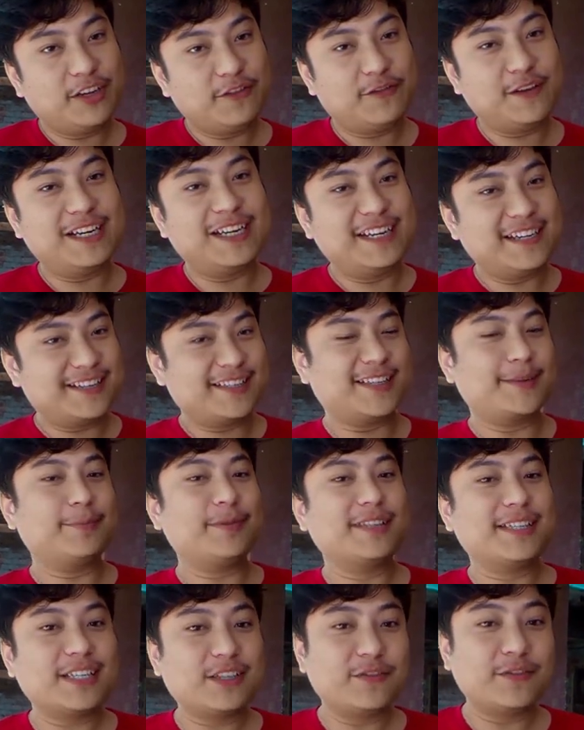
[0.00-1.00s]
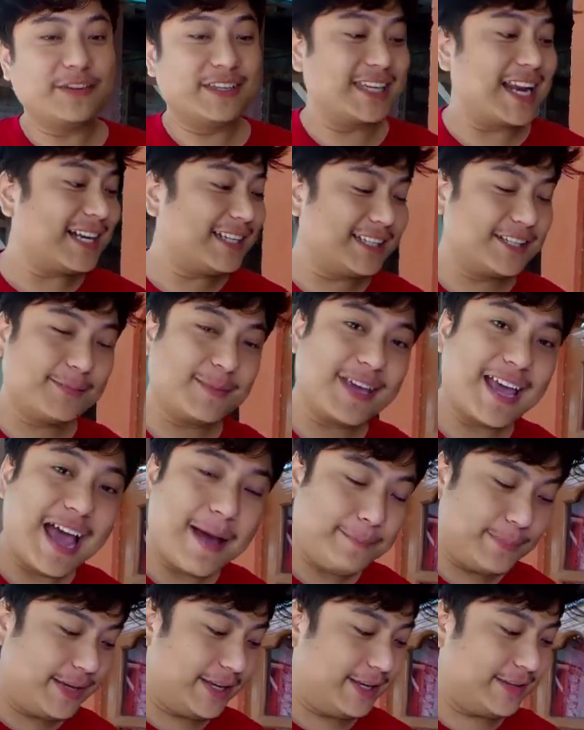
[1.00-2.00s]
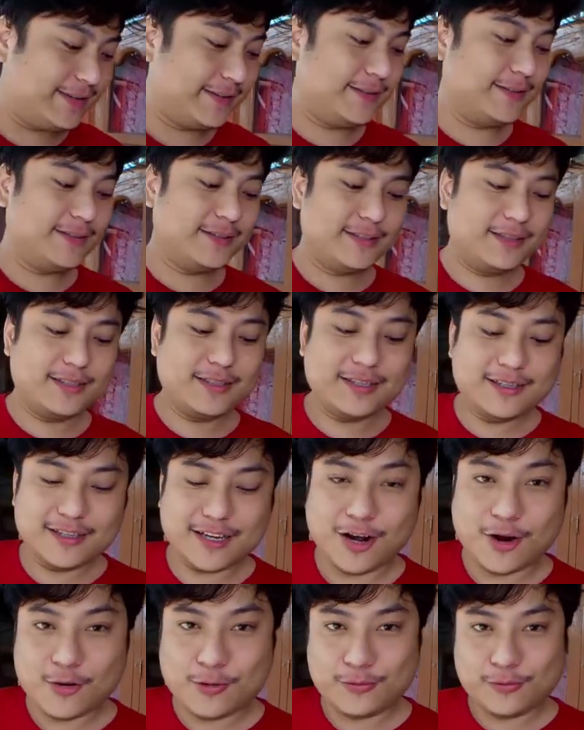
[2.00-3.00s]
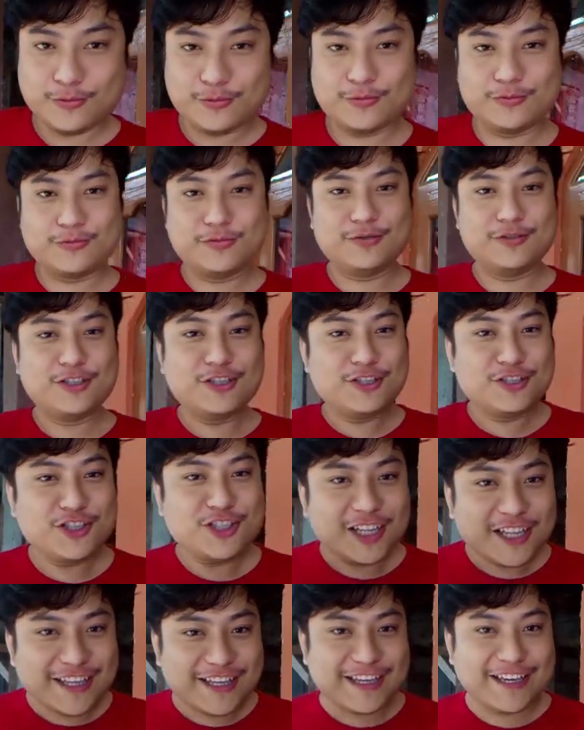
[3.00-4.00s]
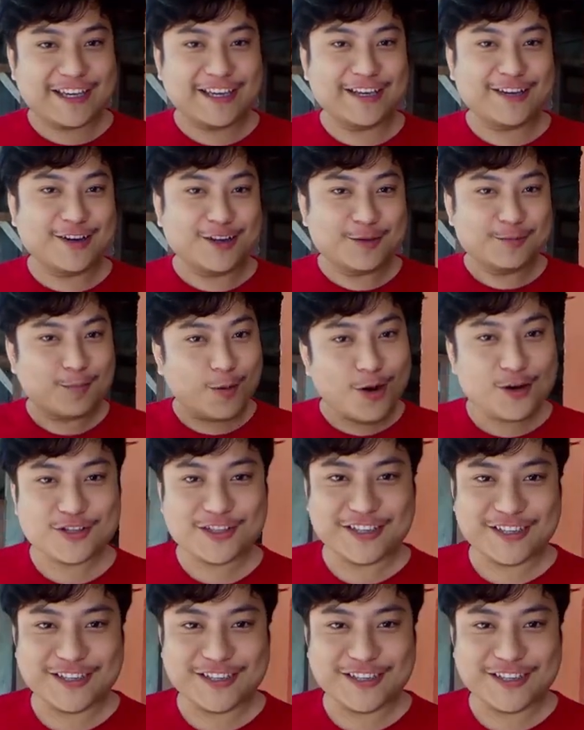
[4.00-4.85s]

Enfield Interceptor 650. That is my Happy. Now, chaliye, unbox